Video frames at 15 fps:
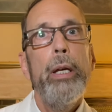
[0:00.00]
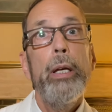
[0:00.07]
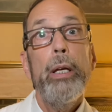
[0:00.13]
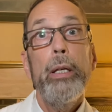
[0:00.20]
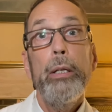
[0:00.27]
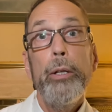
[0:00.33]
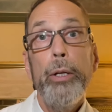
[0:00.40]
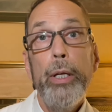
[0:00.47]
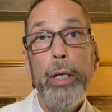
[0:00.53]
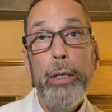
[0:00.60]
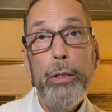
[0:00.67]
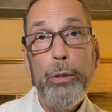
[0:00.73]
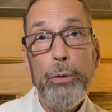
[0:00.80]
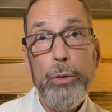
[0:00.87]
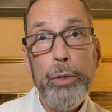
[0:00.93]
And
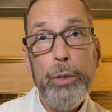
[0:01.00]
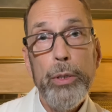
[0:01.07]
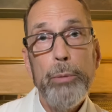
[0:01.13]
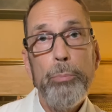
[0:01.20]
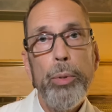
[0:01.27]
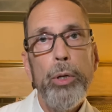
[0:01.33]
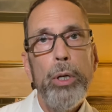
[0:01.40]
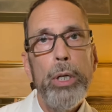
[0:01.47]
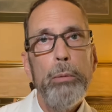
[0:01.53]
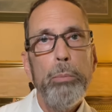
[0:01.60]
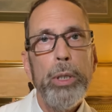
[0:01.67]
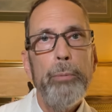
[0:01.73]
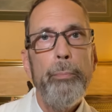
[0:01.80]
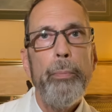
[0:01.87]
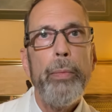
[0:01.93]
here's the
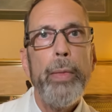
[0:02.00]
problem.